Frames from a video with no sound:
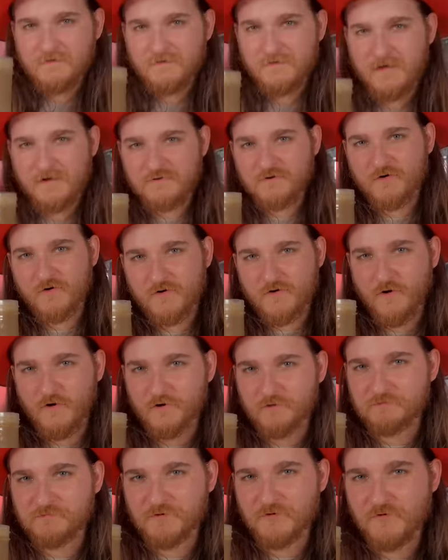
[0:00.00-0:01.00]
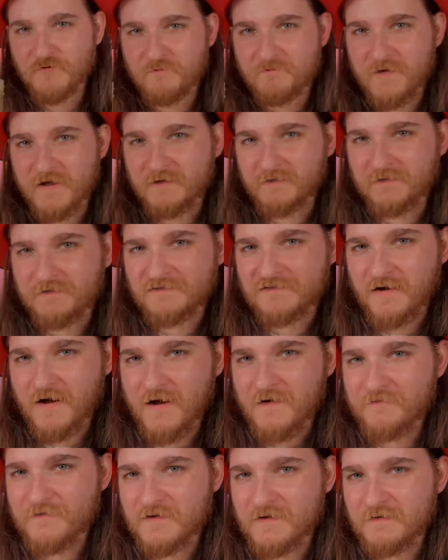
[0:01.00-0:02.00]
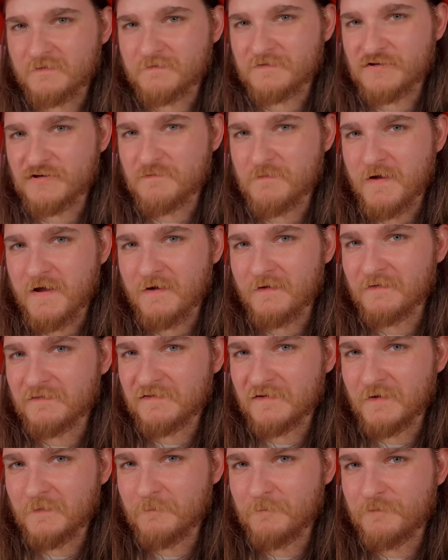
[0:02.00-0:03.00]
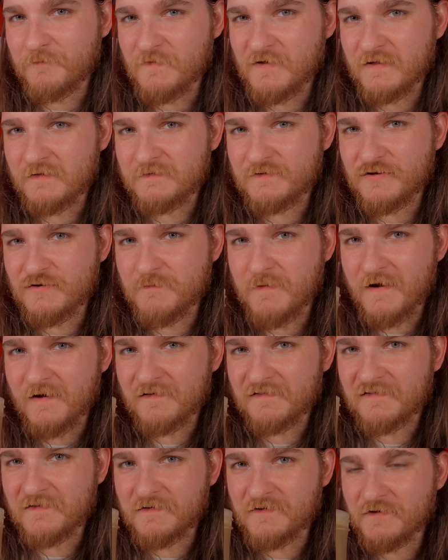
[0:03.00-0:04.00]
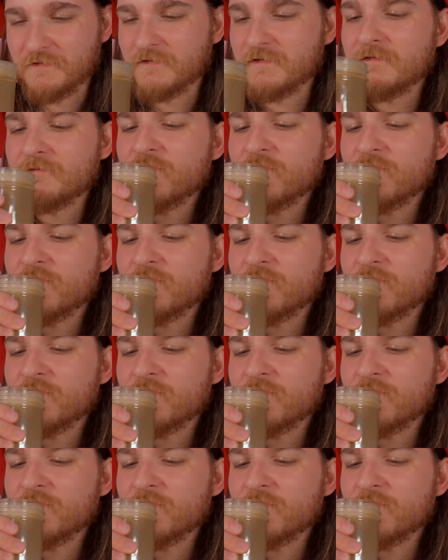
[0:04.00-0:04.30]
Nitro cold brew, Bailey's coffee, two bears and a two bears in you.